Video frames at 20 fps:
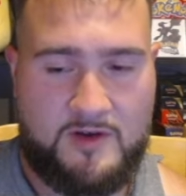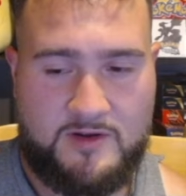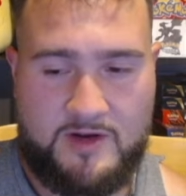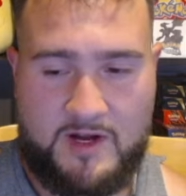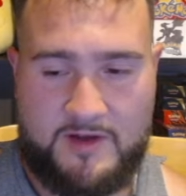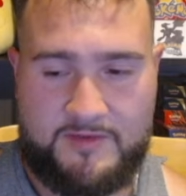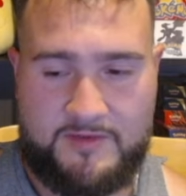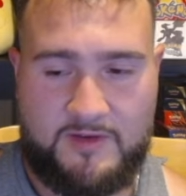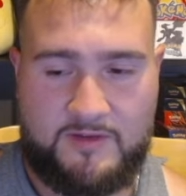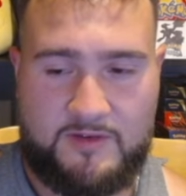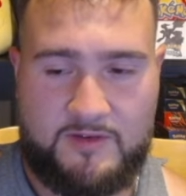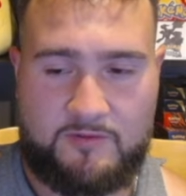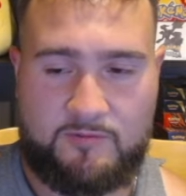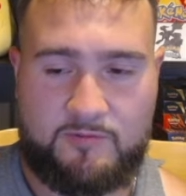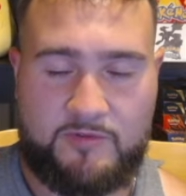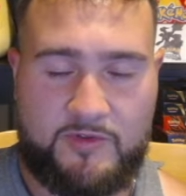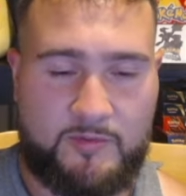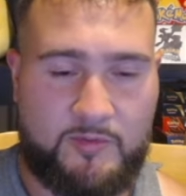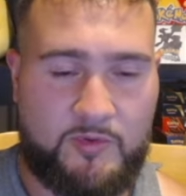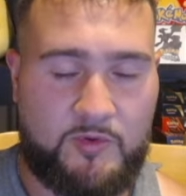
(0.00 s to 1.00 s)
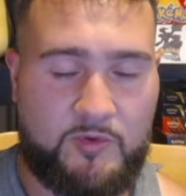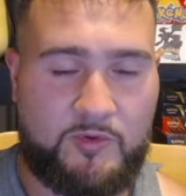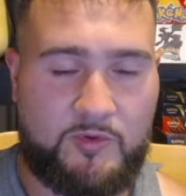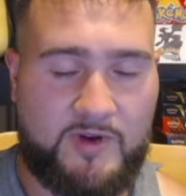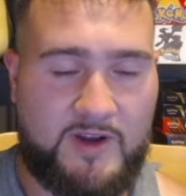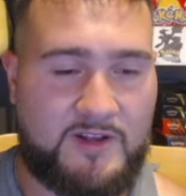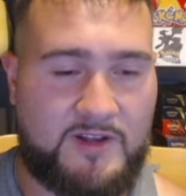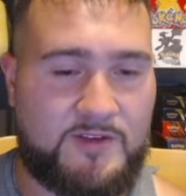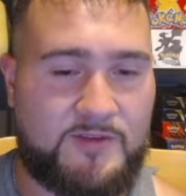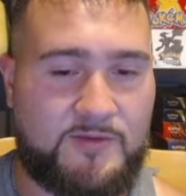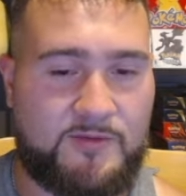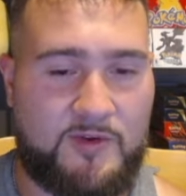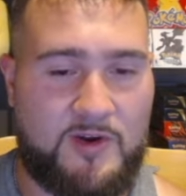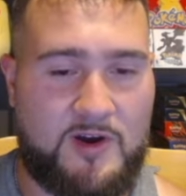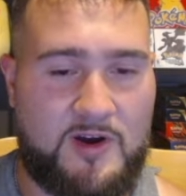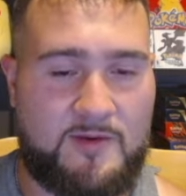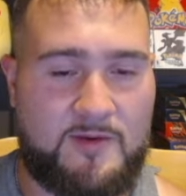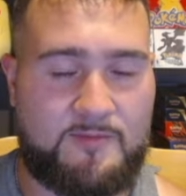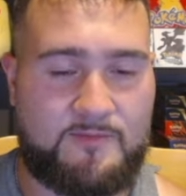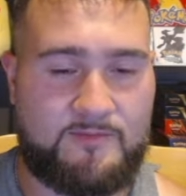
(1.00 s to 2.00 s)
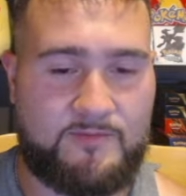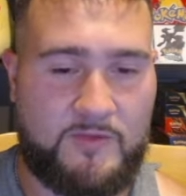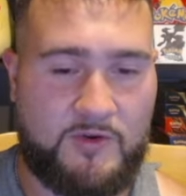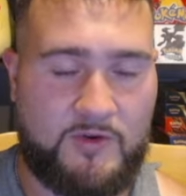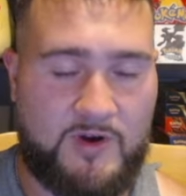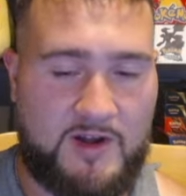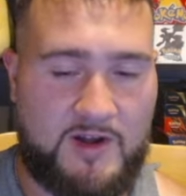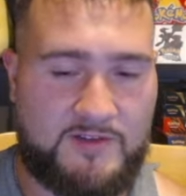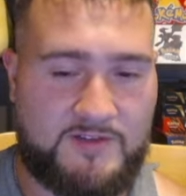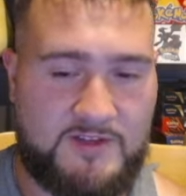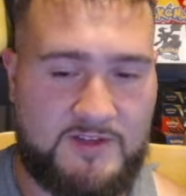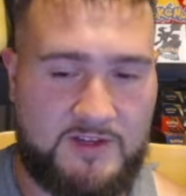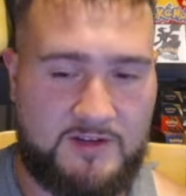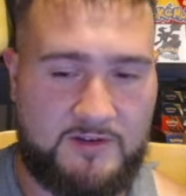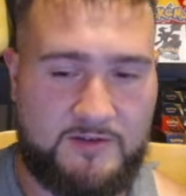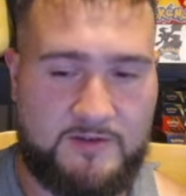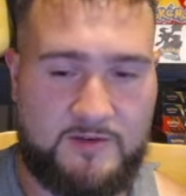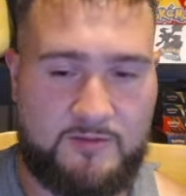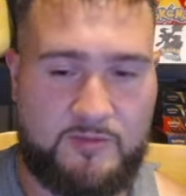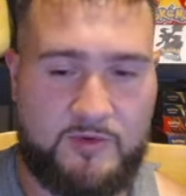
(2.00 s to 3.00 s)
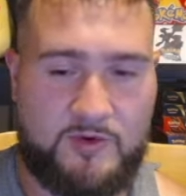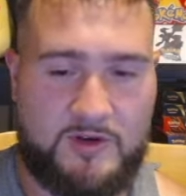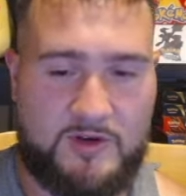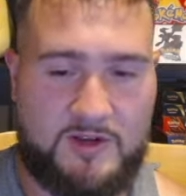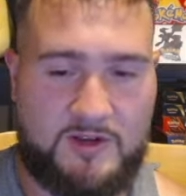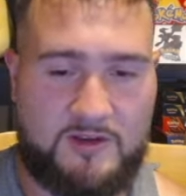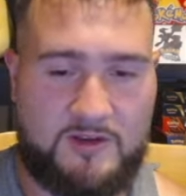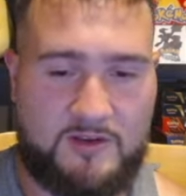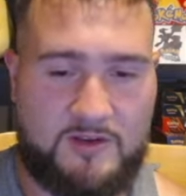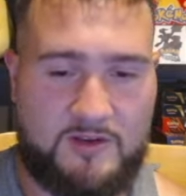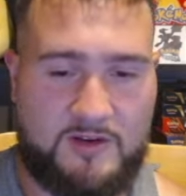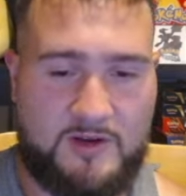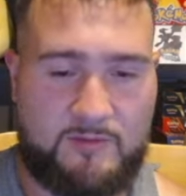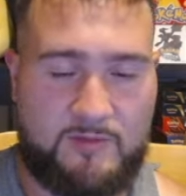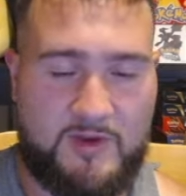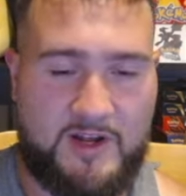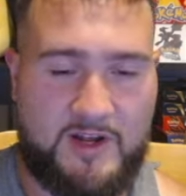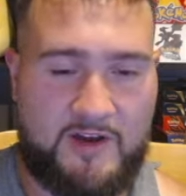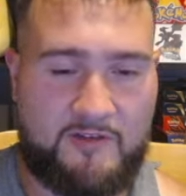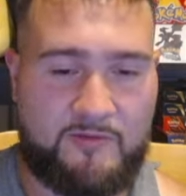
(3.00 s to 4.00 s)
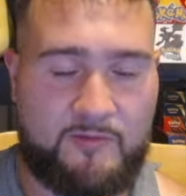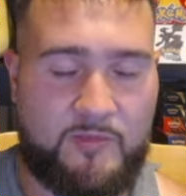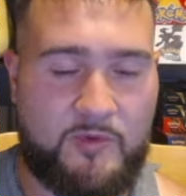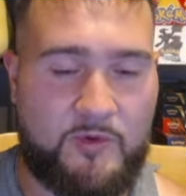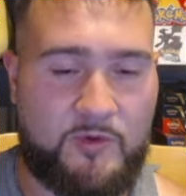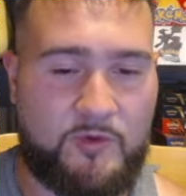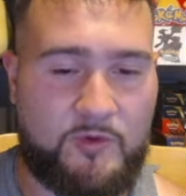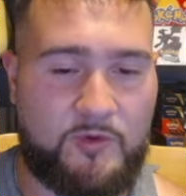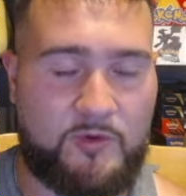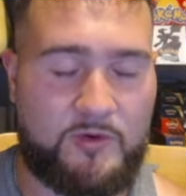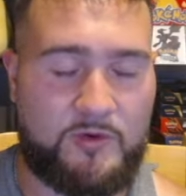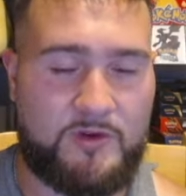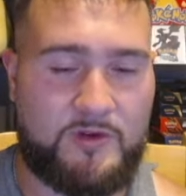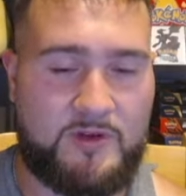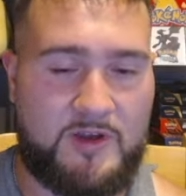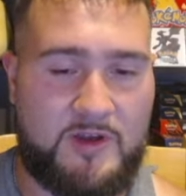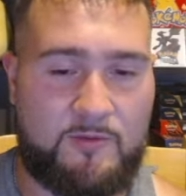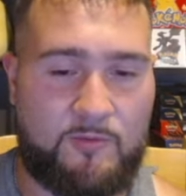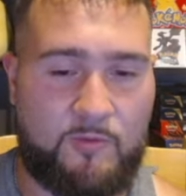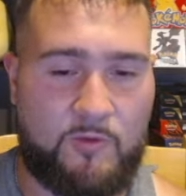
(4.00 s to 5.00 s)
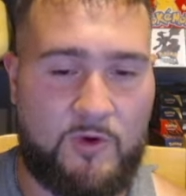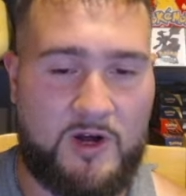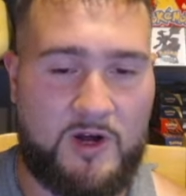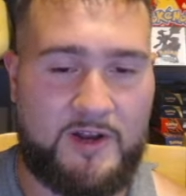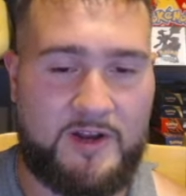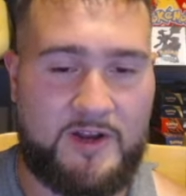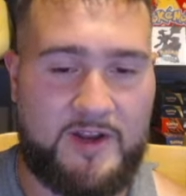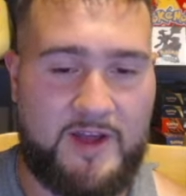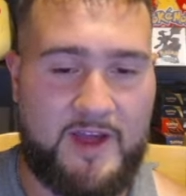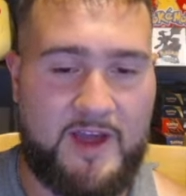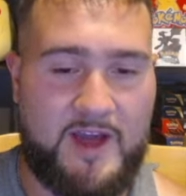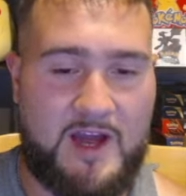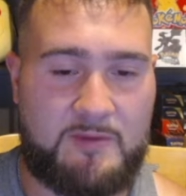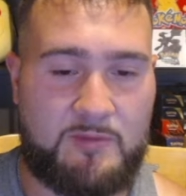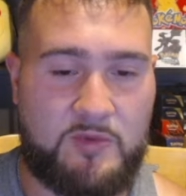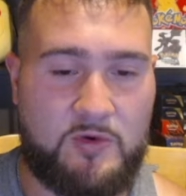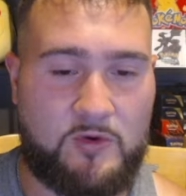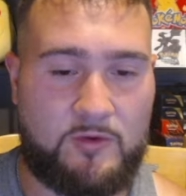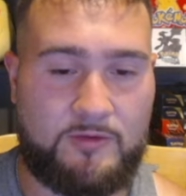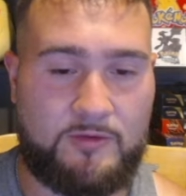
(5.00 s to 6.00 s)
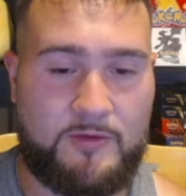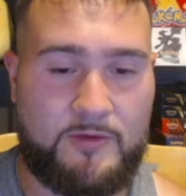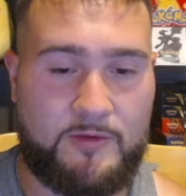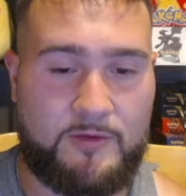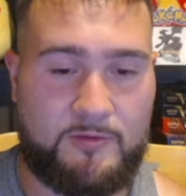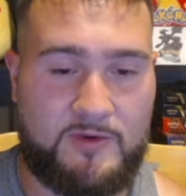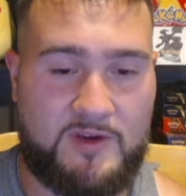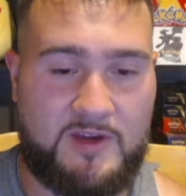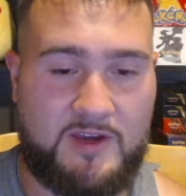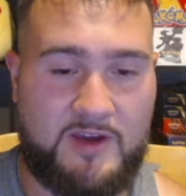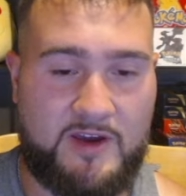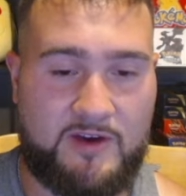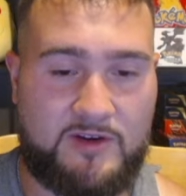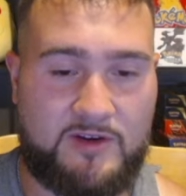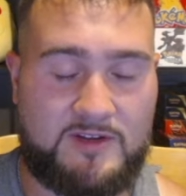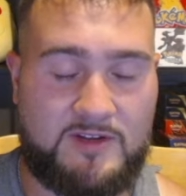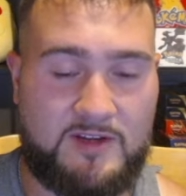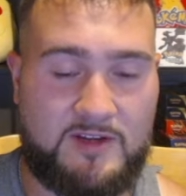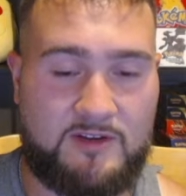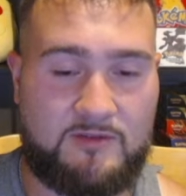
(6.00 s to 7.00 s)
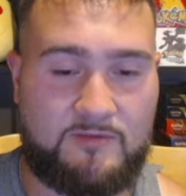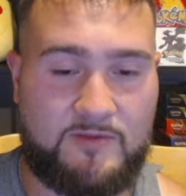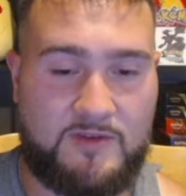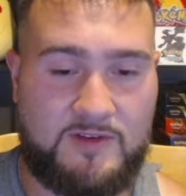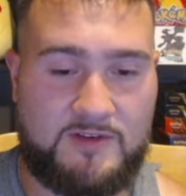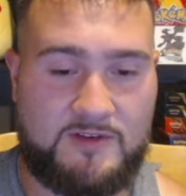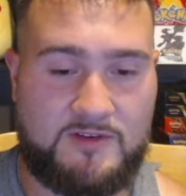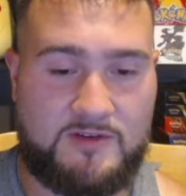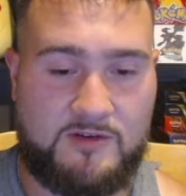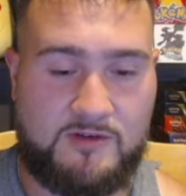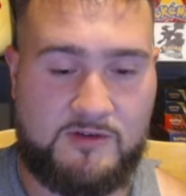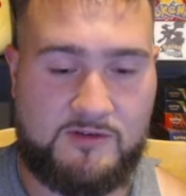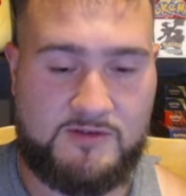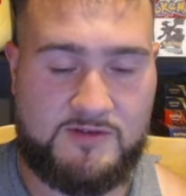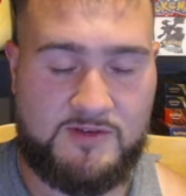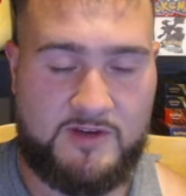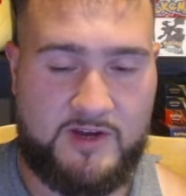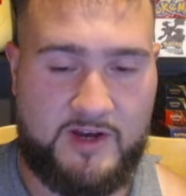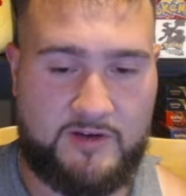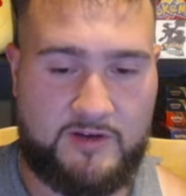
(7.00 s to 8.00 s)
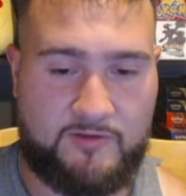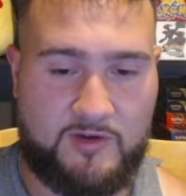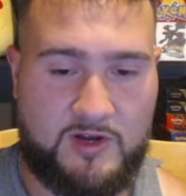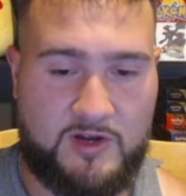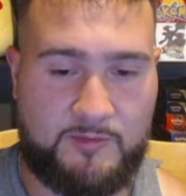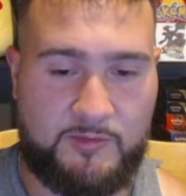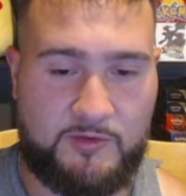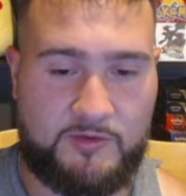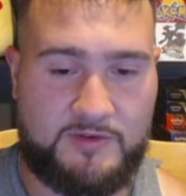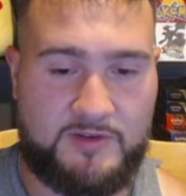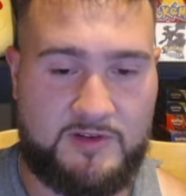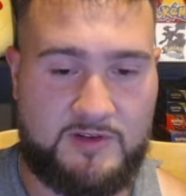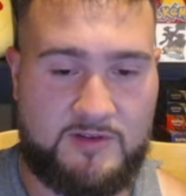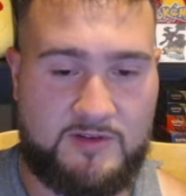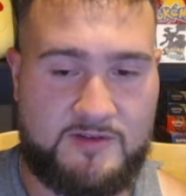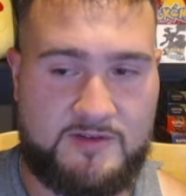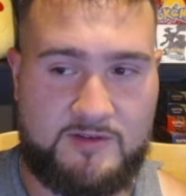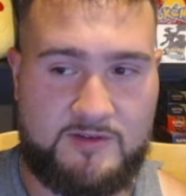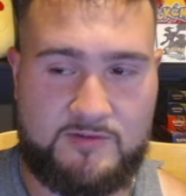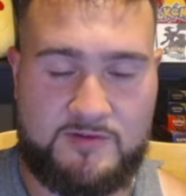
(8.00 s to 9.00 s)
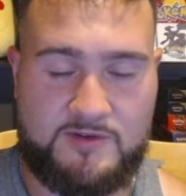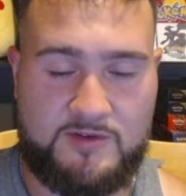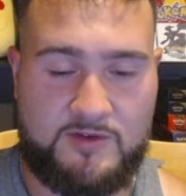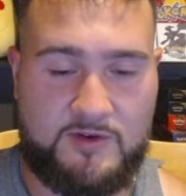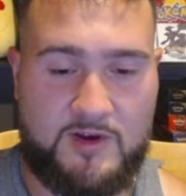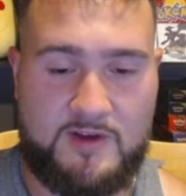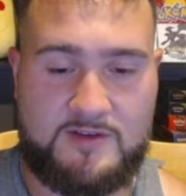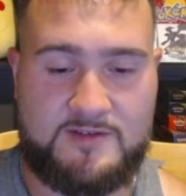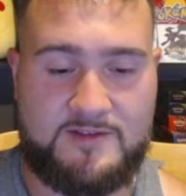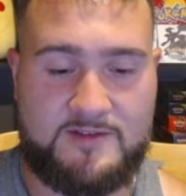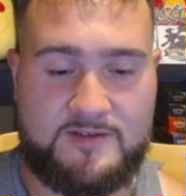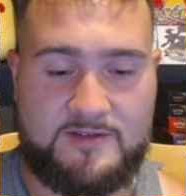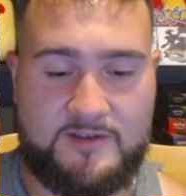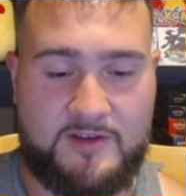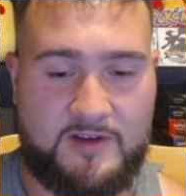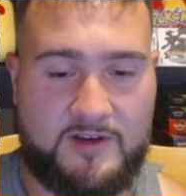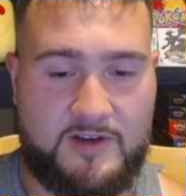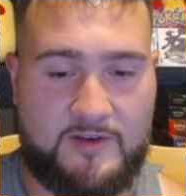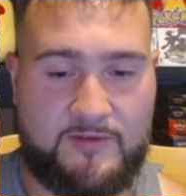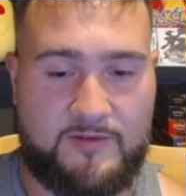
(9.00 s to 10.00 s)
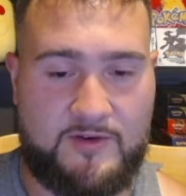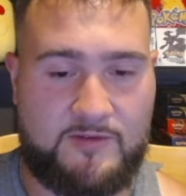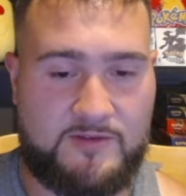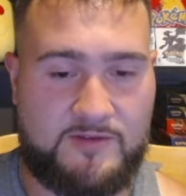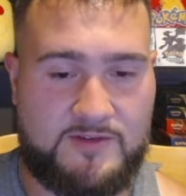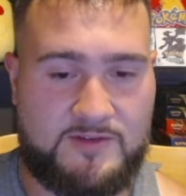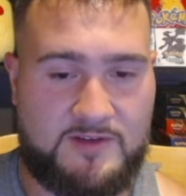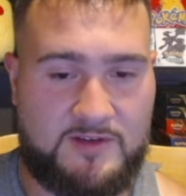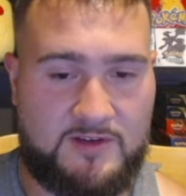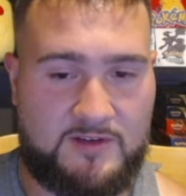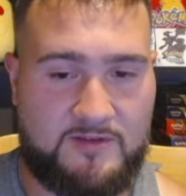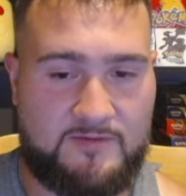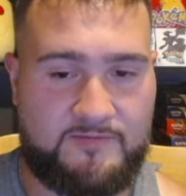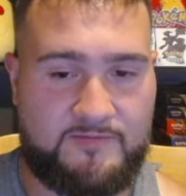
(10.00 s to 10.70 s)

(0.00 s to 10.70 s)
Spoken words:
I think the pull rates from Crown Zenith are pretty good. I mean, I've pulled, in one day, I pulled 3 Garatina V-Stars out of a couple tins. It was the craziest luck I've ever seen,